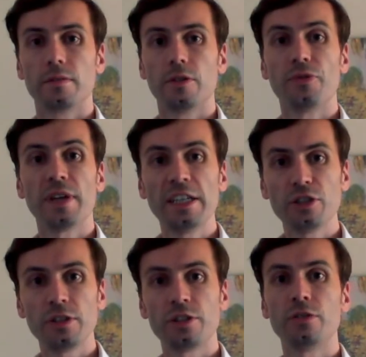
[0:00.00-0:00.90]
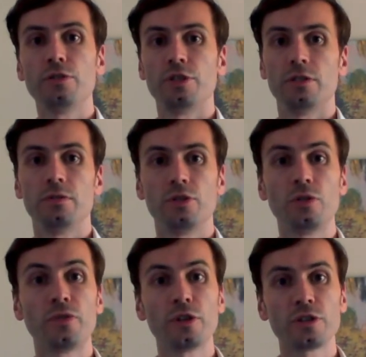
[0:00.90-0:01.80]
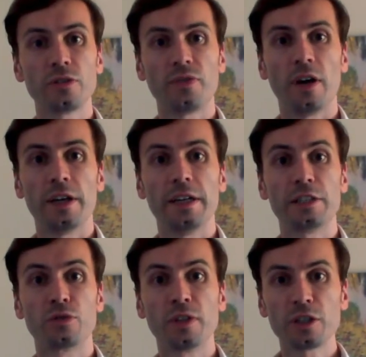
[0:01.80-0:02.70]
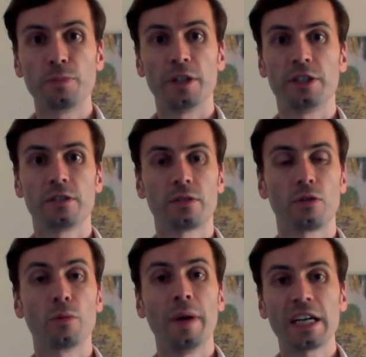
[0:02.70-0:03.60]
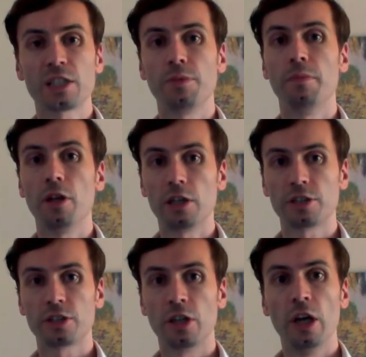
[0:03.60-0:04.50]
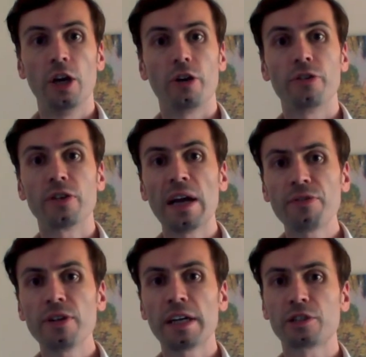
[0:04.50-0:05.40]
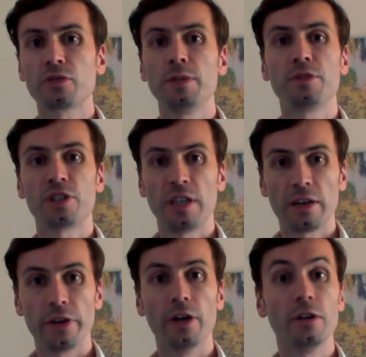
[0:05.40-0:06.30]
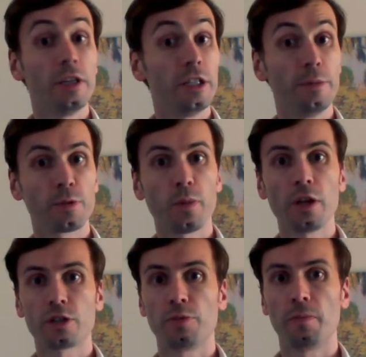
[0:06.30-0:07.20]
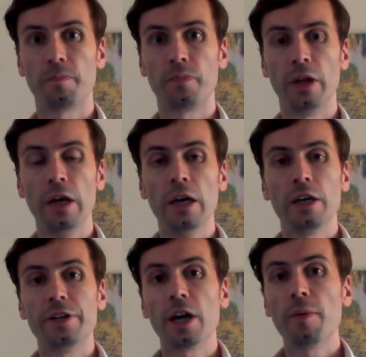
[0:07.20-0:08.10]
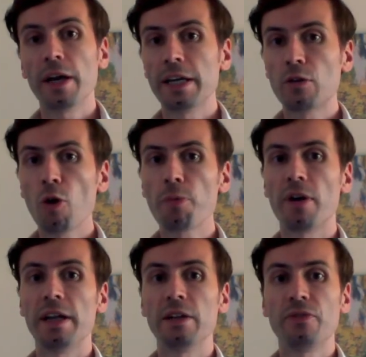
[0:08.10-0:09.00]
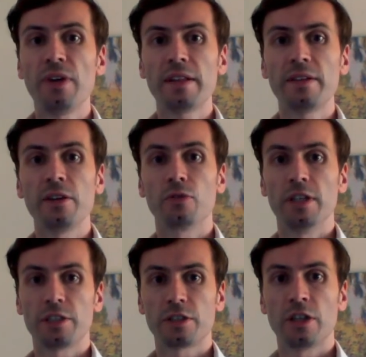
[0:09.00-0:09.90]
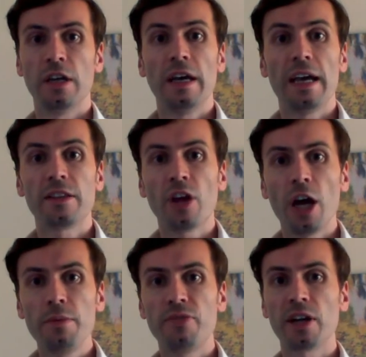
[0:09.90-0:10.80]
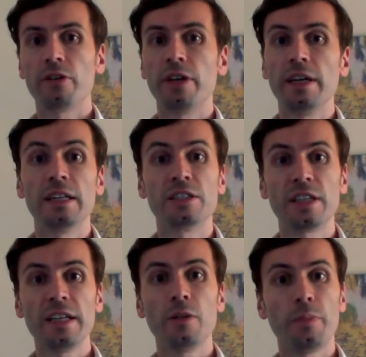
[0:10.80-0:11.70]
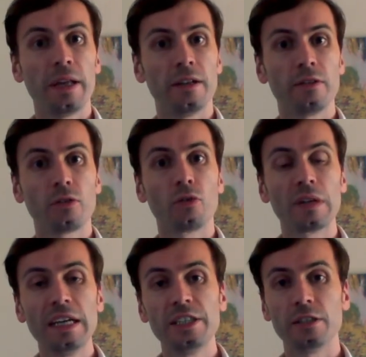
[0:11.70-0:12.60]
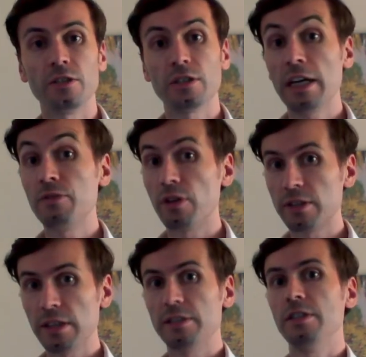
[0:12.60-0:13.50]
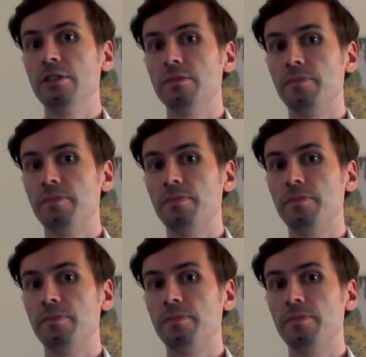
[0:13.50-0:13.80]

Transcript: The financial institution should first define its risk budget or maximum loss under every extreme scenario it deems plausible, thereby incorporating fat tail risks and time-varying and state-dependent correlations and volatilities.